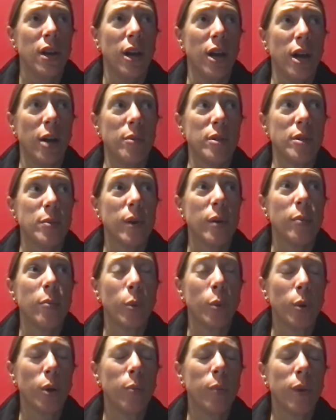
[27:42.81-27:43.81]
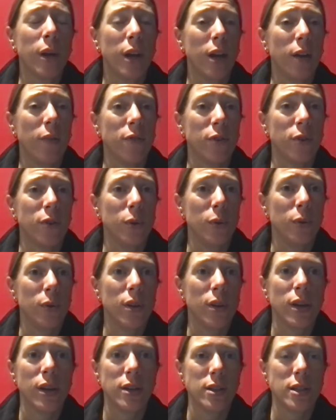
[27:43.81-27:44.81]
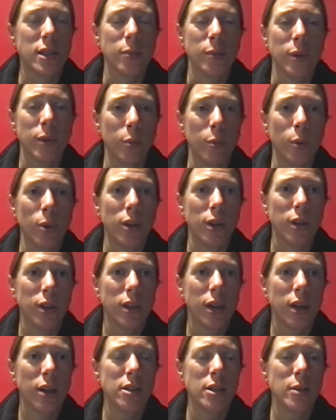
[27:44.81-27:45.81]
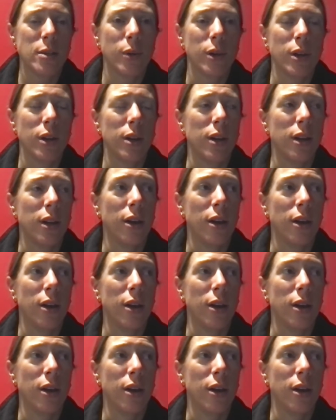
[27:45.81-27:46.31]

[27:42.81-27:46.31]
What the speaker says: It's been more in my afternoon class than my morning class, but